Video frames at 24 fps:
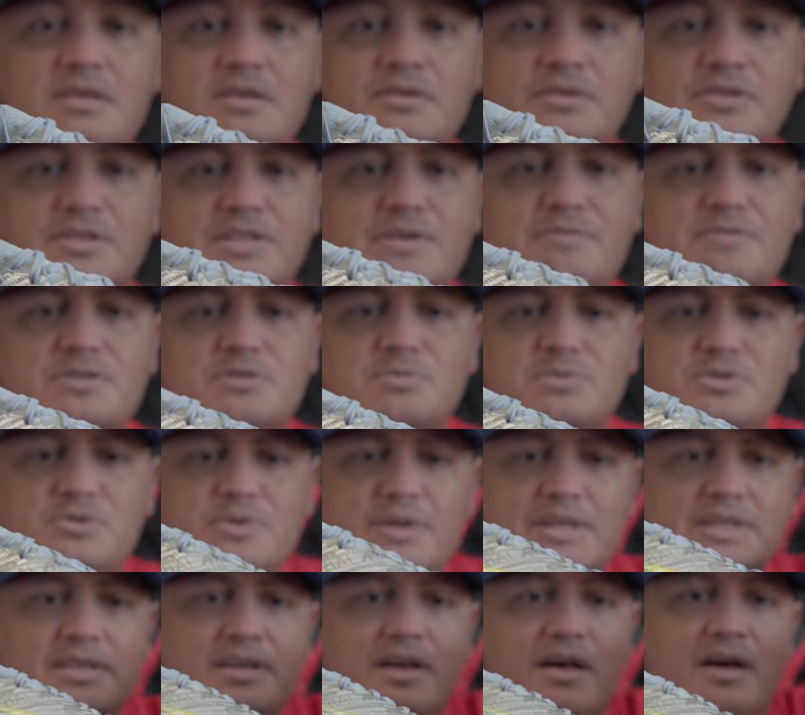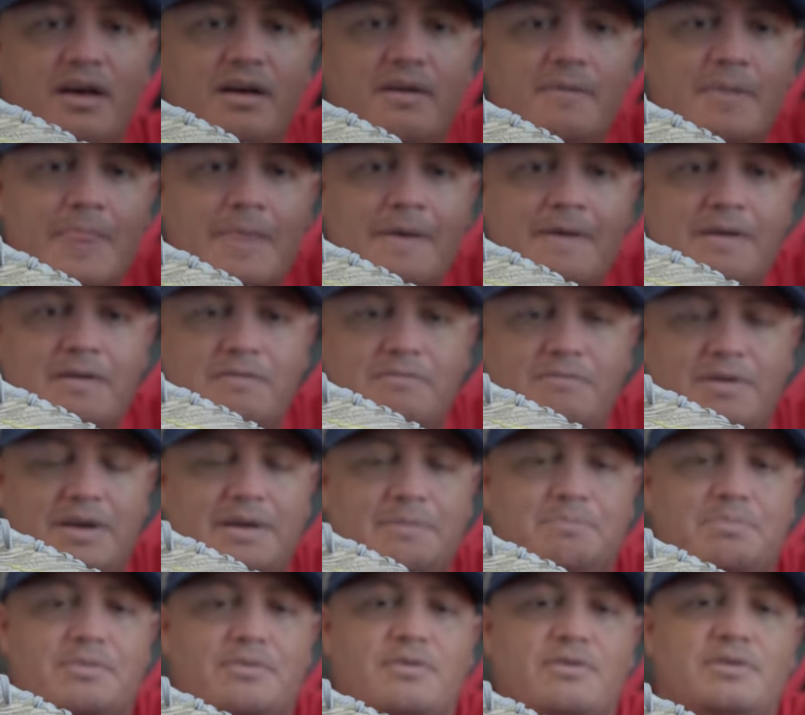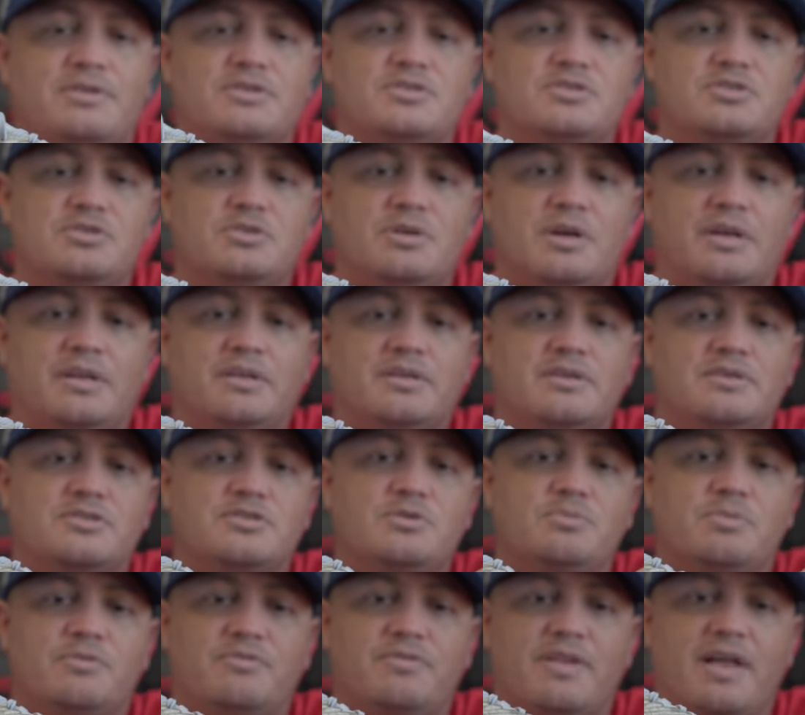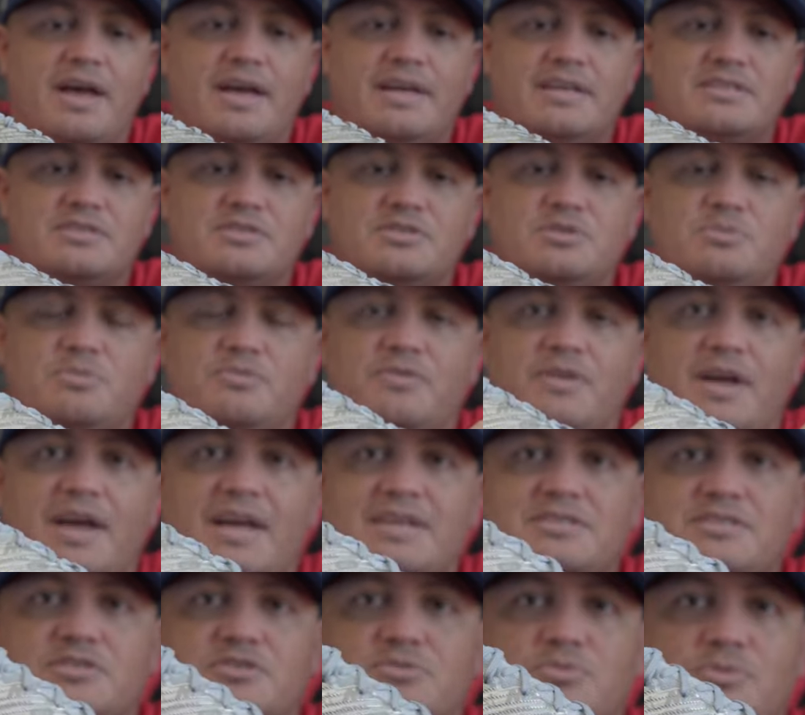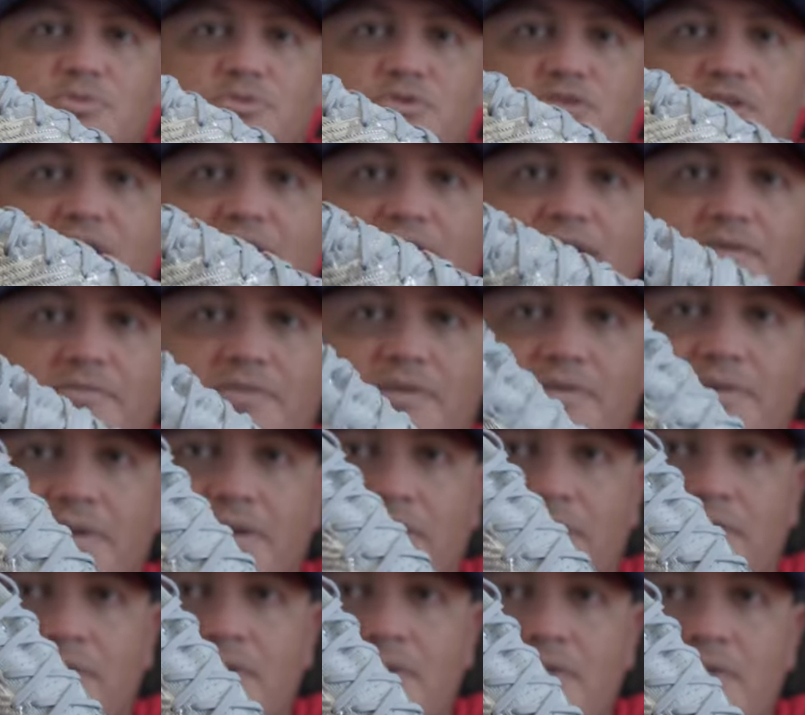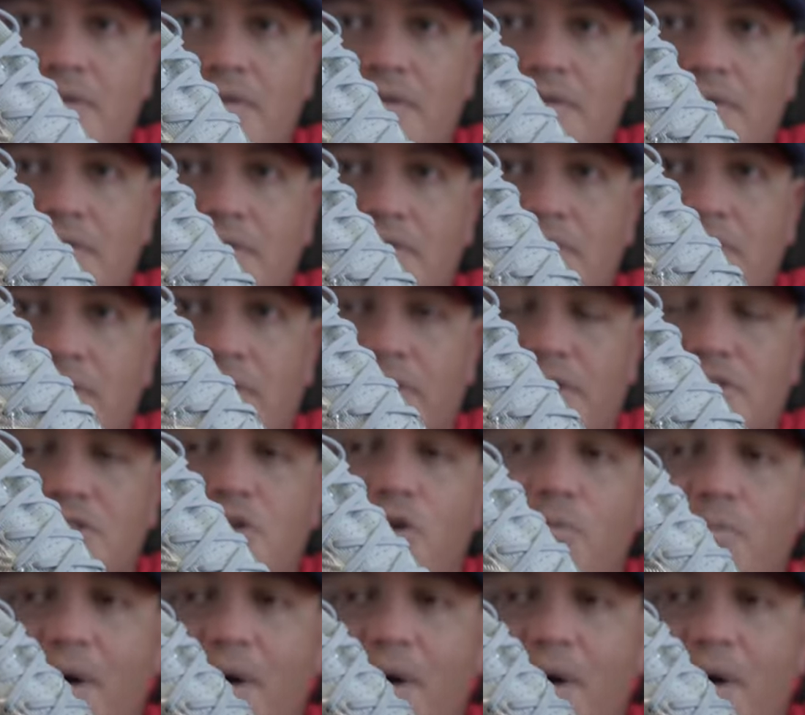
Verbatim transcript: the difference between the Vapor and the Superfly is the Superfly has a swoosh kind of out here on the toe